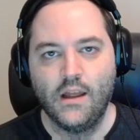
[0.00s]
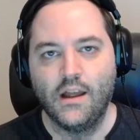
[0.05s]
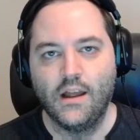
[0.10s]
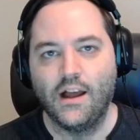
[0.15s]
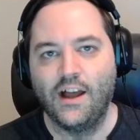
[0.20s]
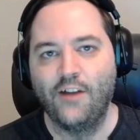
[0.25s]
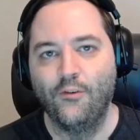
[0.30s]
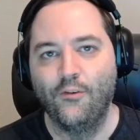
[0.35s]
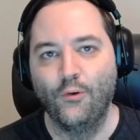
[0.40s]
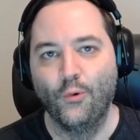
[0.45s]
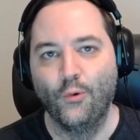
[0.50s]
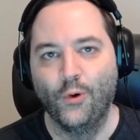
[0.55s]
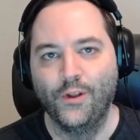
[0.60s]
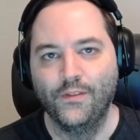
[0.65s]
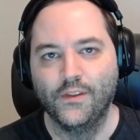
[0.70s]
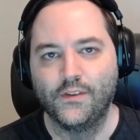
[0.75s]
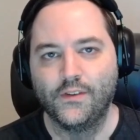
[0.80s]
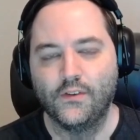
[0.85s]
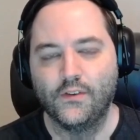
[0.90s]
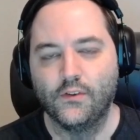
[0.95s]
Hi
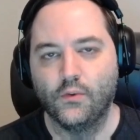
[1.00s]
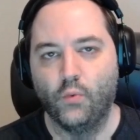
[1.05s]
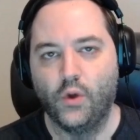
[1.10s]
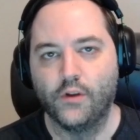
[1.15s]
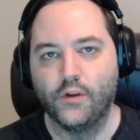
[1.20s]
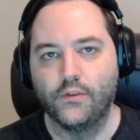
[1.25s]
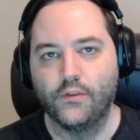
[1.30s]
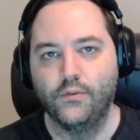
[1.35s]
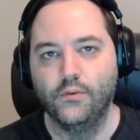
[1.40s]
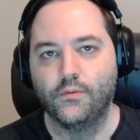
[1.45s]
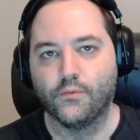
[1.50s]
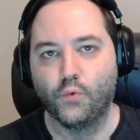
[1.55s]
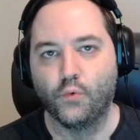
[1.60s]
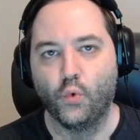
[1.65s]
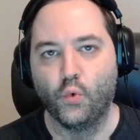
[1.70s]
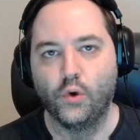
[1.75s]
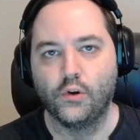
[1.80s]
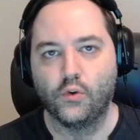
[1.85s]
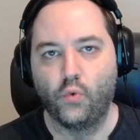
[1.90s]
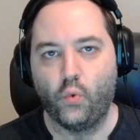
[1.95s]
everyone, this is a walkthrough
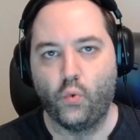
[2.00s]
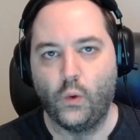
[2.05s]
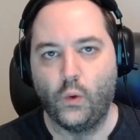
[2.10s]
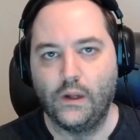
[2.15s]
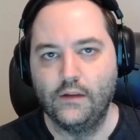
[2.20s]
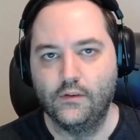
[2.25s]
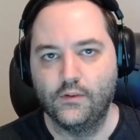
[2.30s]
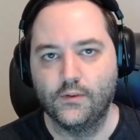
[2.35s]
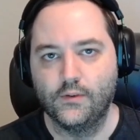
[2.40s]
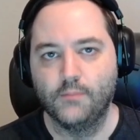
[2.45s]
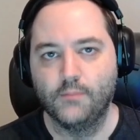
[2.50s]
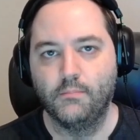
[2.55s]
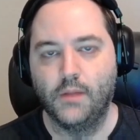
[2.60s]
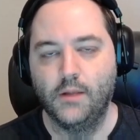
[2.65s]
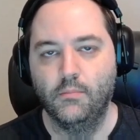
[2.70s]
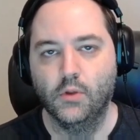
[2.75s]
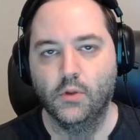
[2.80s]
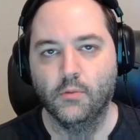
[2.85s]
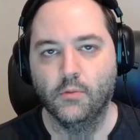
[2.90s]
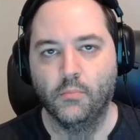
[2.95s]
for Twice by
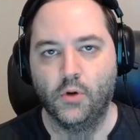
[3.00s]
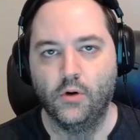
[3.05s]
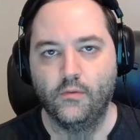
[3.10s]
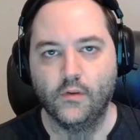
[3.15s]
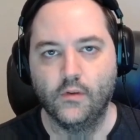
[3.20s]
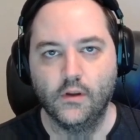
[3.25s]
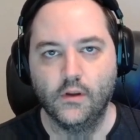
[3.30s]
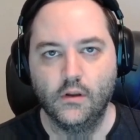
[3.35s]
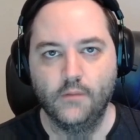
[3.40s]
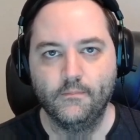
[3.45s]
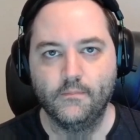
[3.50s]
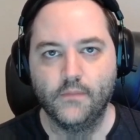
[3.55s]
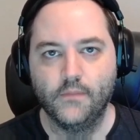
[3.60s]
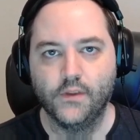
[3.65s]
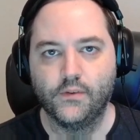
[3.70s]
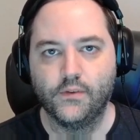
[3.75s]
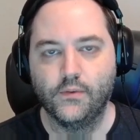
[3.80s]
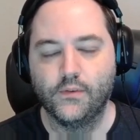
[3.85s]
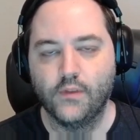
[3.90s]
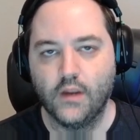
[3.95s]
Bill Murphy.
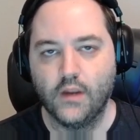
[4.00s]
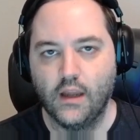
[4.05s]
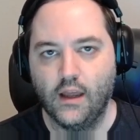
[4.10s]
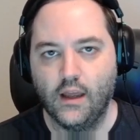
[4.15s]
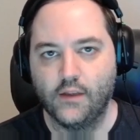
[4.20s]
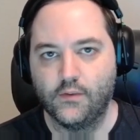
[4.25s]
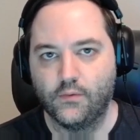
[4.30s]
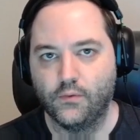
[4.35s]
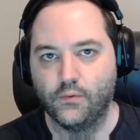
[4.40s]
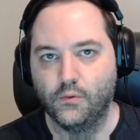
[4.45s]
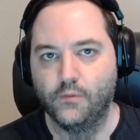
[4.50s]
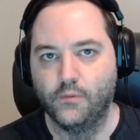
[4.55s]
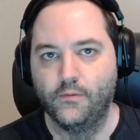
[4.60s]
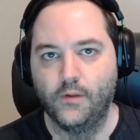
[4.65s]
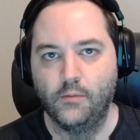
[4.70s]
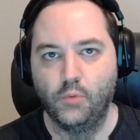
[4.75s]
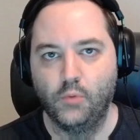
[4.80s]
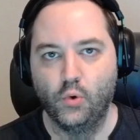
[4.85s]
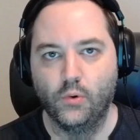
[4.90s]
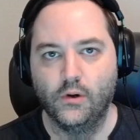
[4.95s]
This was the gas for
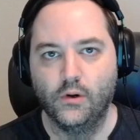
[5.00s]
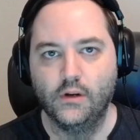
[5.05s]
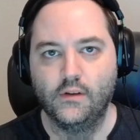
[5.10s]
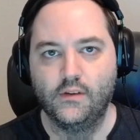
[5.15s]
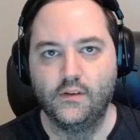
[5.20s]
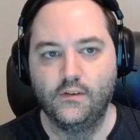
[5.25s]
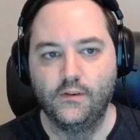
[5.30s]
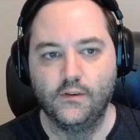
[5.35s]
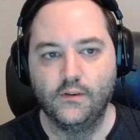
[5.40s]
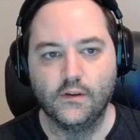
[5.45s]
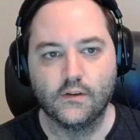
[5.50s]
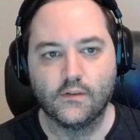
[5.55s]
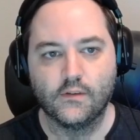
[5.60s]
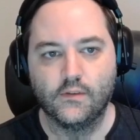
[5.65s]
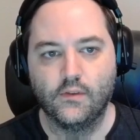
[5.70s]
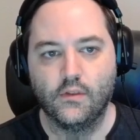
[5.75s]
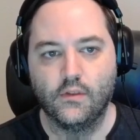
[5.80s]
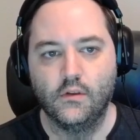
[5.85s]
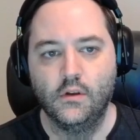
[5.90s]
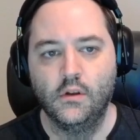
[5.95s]
February
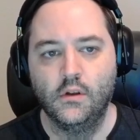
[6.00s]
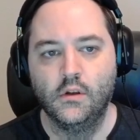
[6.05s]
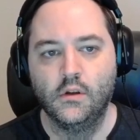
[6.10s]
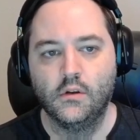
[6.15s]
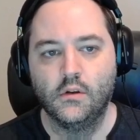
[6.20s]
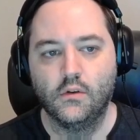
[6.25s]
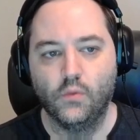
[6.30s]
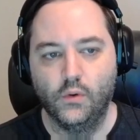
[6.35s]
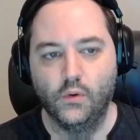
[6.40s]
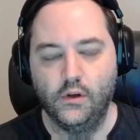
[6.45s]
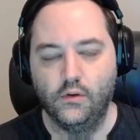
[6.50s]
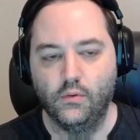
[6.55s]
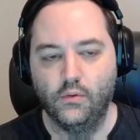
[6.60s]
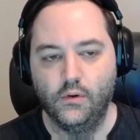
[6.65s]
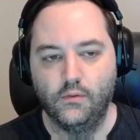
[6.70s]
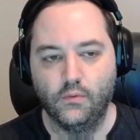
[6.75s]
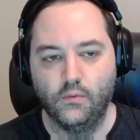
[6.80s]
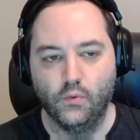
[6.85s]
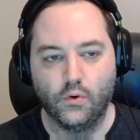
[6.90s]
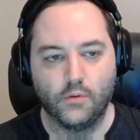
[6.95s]
6th,
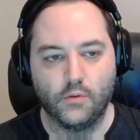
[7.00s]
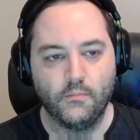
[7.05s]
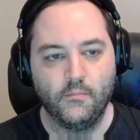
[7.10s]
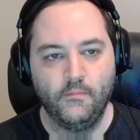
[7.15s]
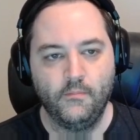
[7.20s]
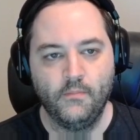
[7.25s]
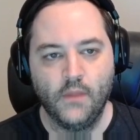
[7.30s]
2024.